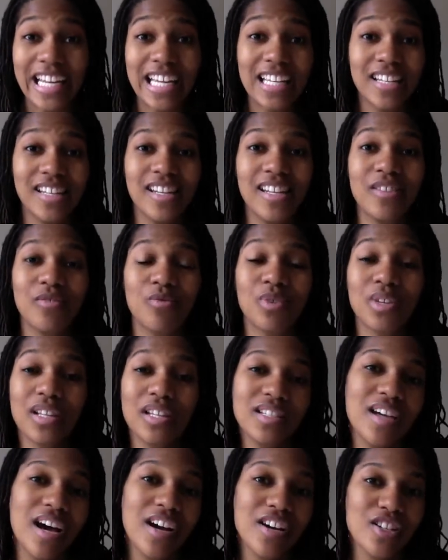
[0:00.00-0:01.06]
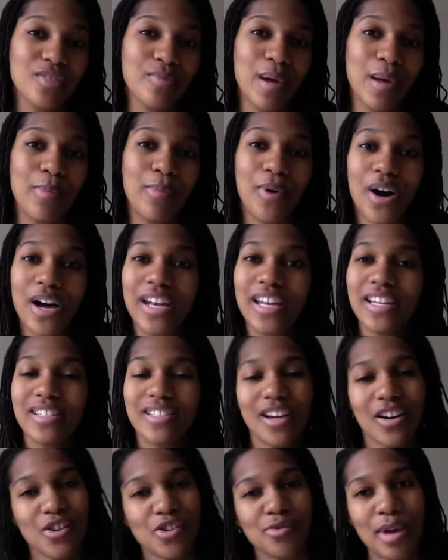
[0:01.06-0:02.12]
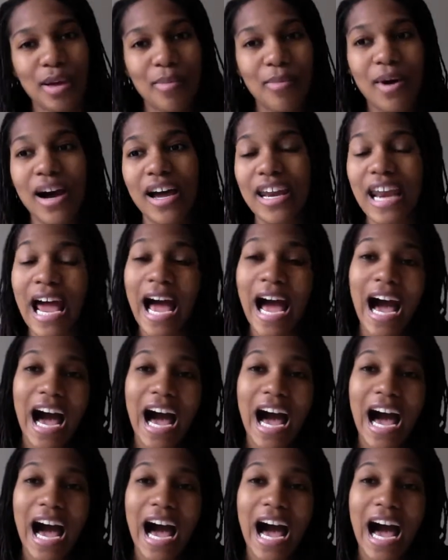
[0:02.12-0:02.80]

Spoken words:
It really tires my body. It tires my mind.